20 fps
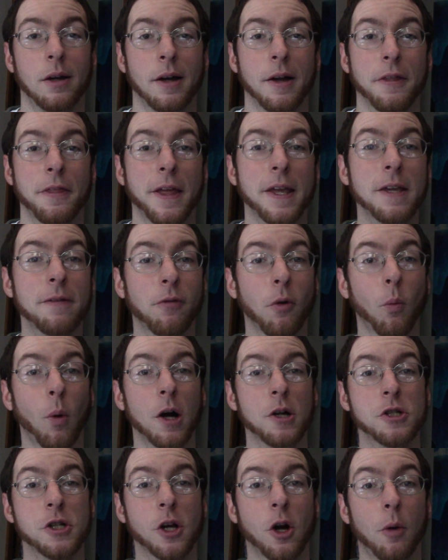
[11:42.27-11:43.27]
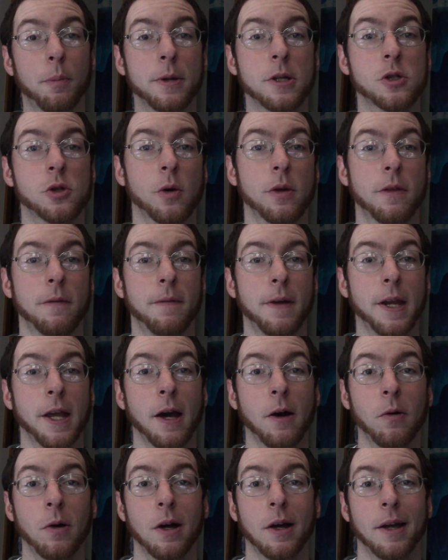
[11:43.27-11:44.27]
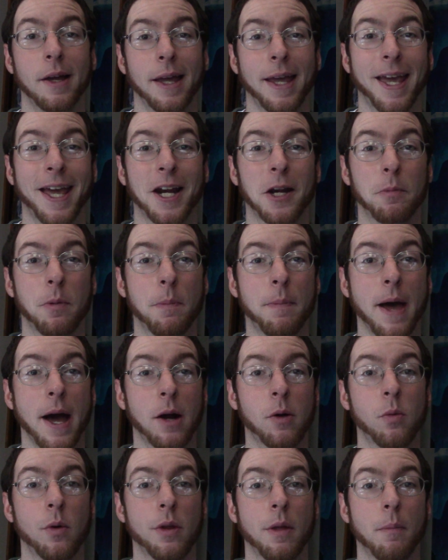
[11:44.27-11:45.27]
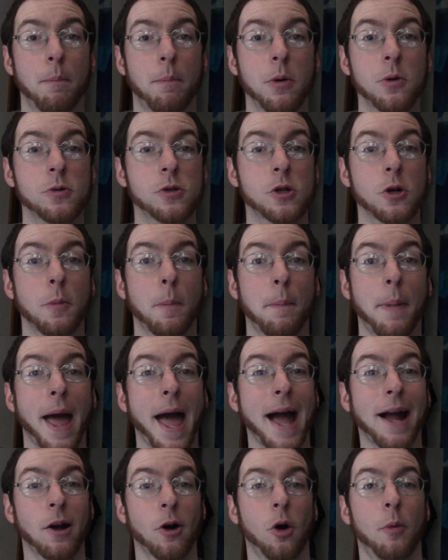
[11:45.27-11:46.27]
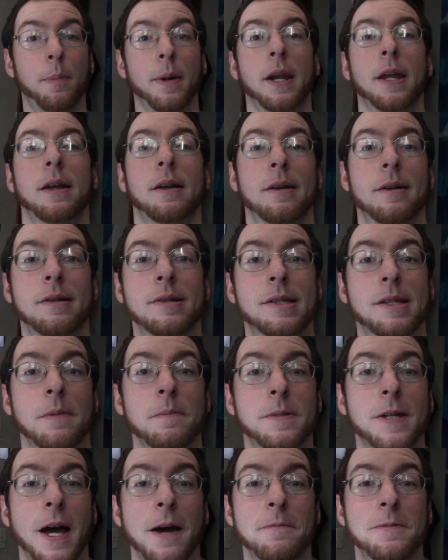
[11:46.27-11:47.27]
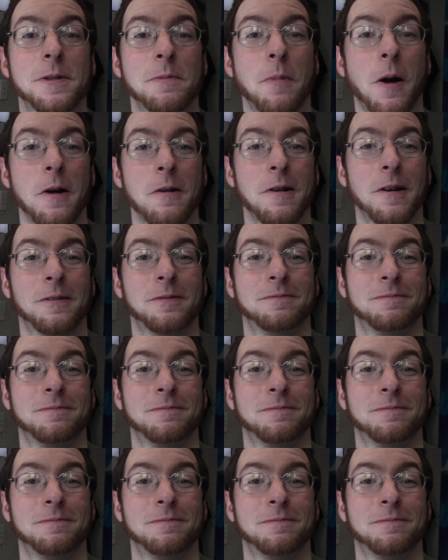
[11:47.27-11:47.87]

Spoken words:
Thank you for watching, hope you enjoyed the video, and I'll be back with a booster pack opening sometime tomorrow.